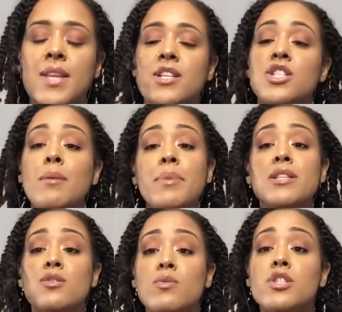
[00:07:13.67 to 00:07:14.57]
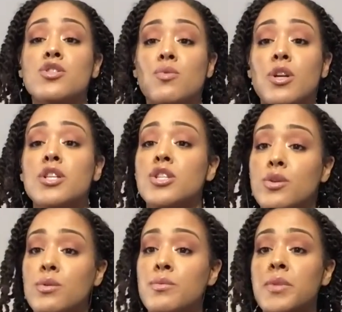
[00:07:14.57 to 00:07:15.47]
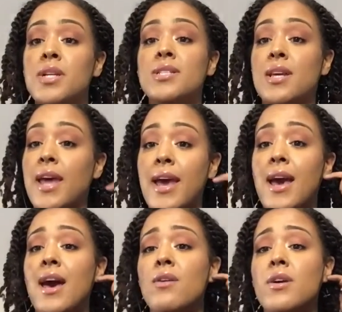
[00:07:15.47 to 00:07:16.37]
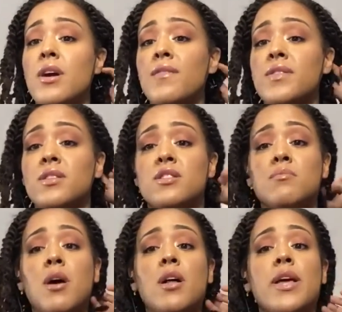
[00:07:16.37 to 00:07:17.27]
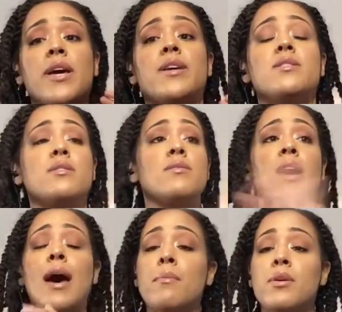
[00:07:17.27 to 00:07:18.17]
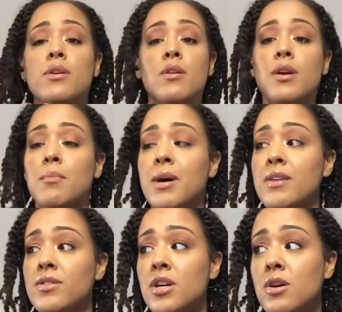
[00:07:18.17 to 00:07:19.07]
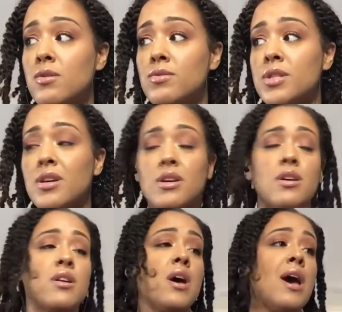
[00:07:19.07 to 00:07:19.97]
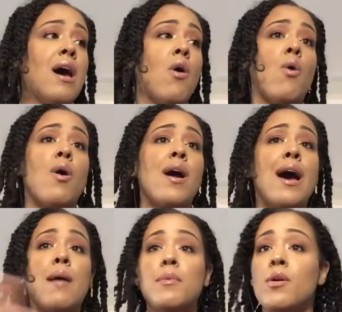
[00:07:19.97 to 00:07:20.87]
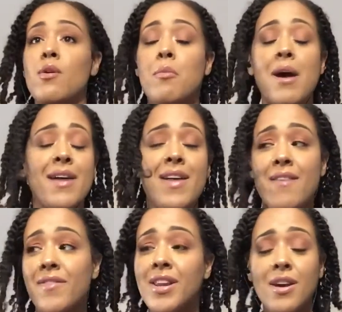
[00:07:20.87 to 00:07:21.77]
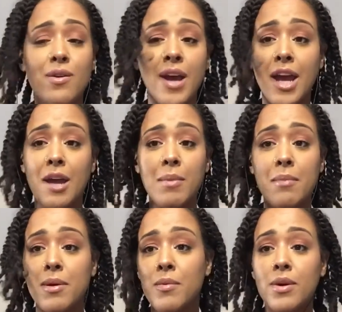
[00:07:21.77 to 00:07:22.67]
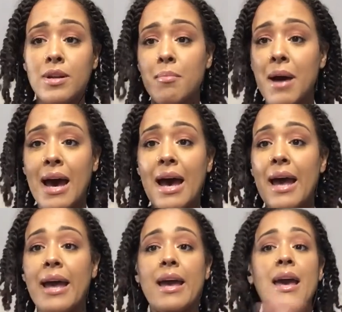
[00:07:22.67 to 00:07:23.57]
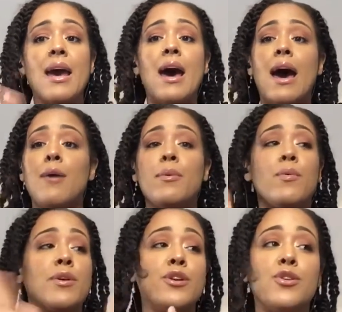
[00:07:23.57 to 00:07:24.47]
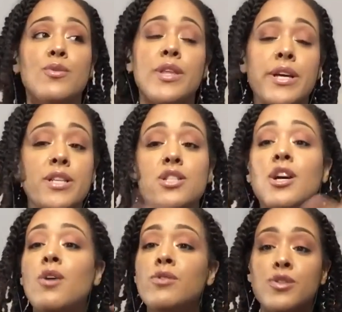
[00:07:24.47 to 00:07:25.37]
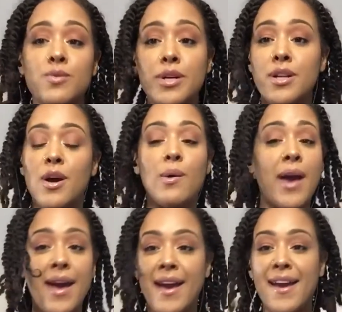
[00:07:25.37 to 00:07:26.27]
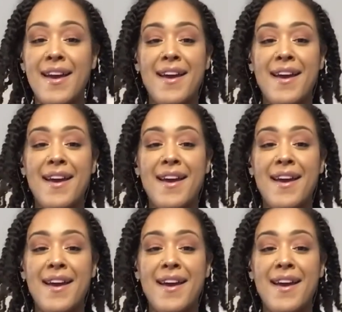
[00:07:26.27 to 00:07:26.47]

Jump into what you want to do today. I don't care if it's as small as I'm gonna go get my toes done or I'm gonna go buy that video game I've been wanting to buy. I've been wanting to do this. Go do it, okay?